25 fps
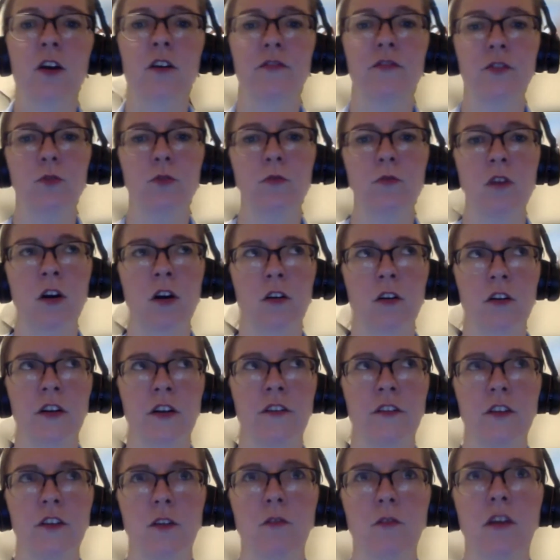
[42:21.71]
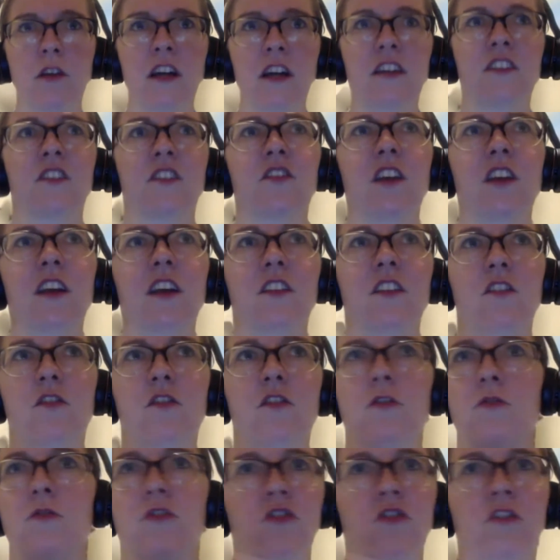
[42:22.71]
If you are in the United States,
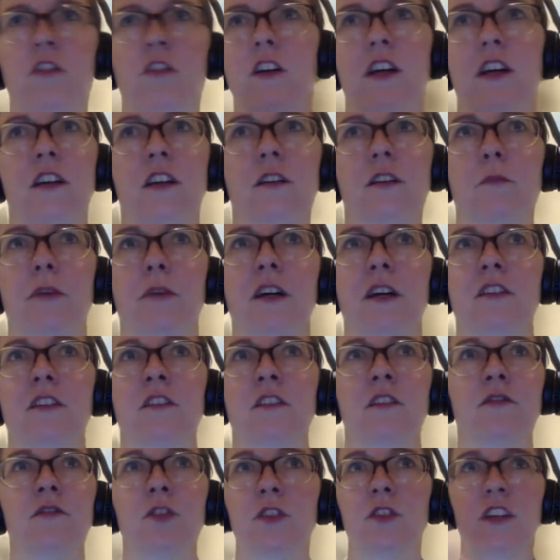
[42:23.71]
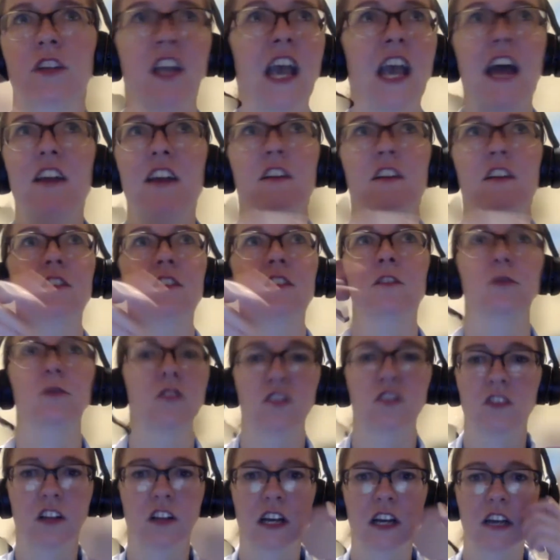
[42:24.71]
you just click on the button. If you're in Canada, you
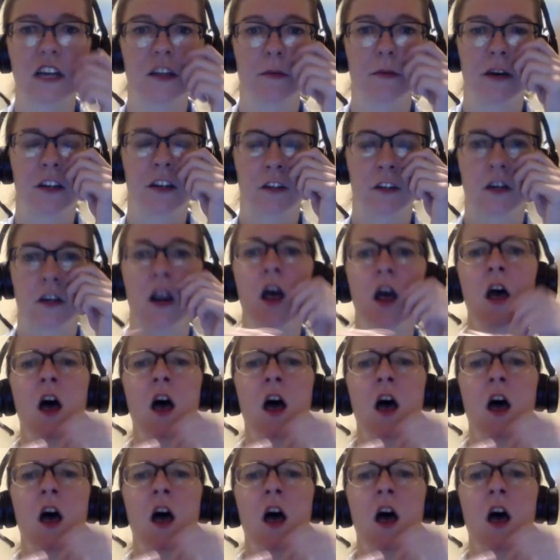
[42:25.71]
just click on the button.